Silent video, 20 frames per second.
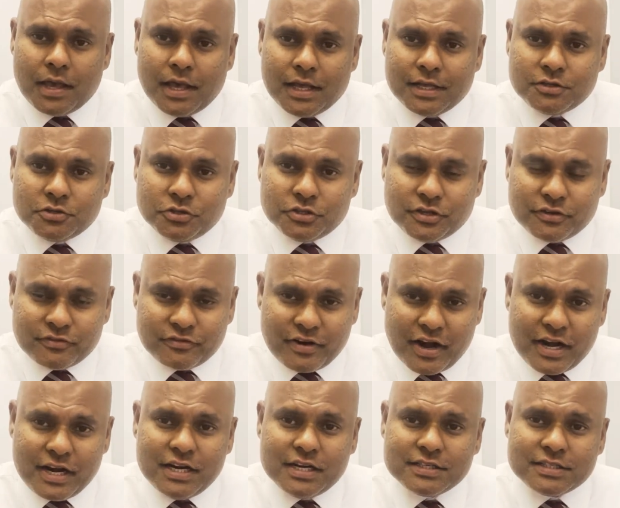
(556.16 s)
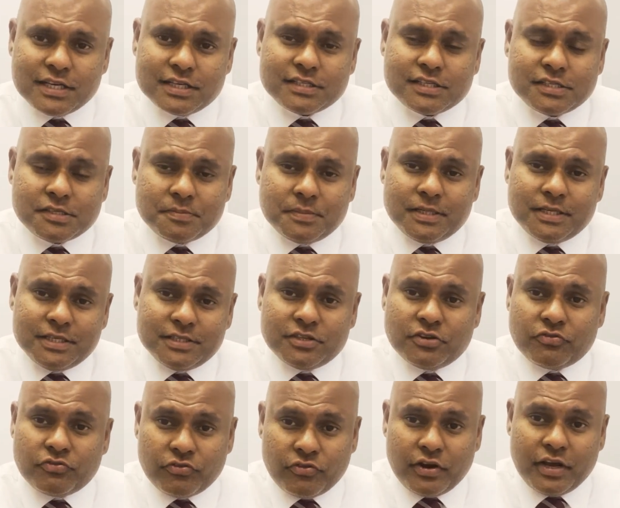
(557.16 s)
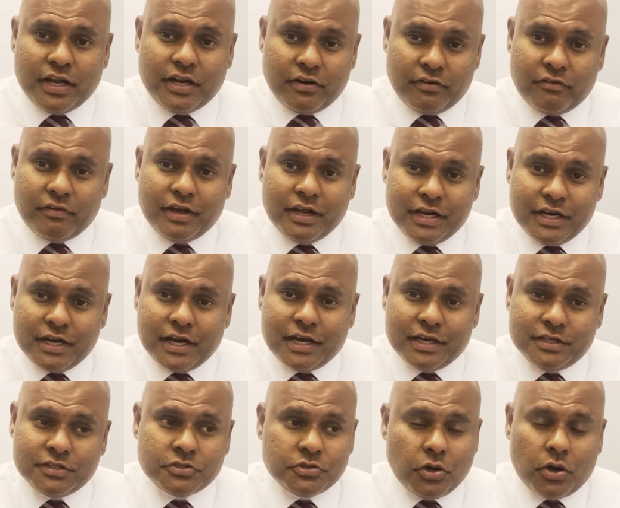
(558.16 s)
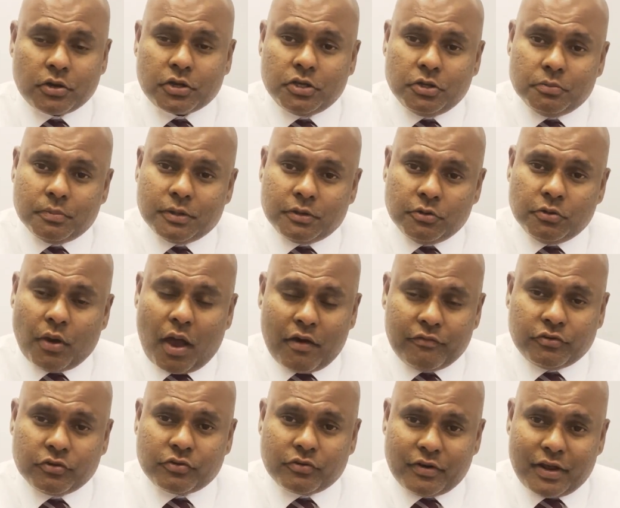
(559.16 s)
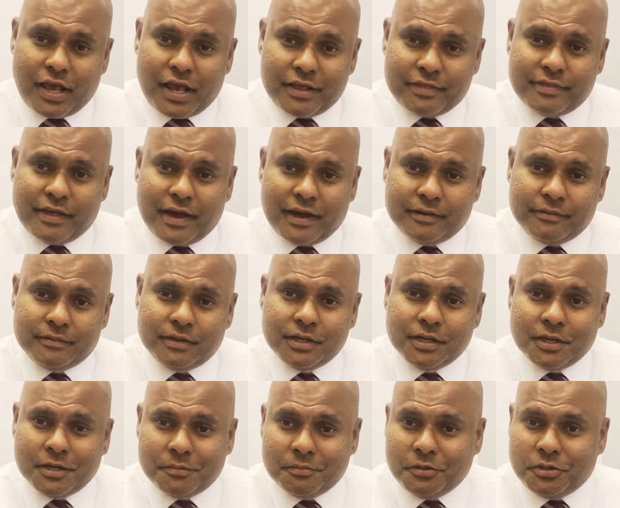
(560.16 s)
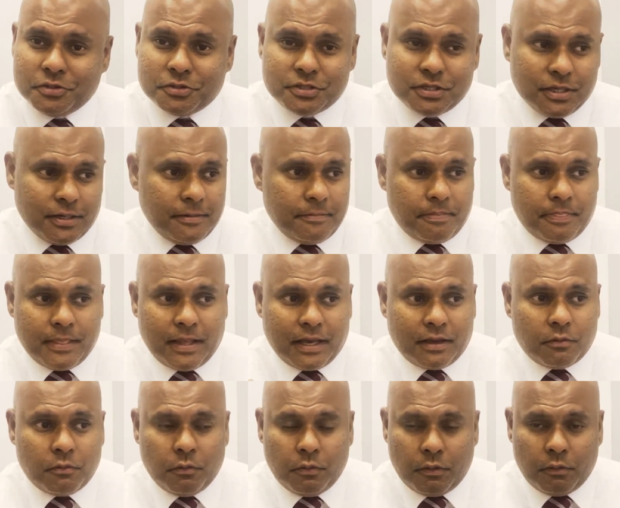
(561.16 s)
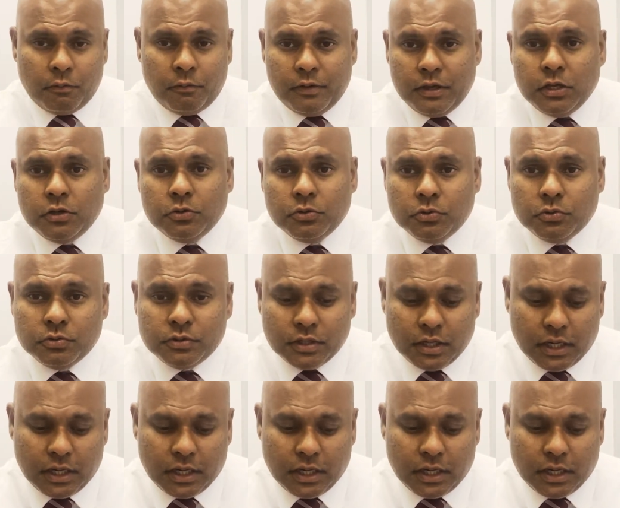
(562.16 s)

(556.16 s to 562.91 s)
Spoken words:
So the readiness assessment is a really, really nice document. You have to create that because like we do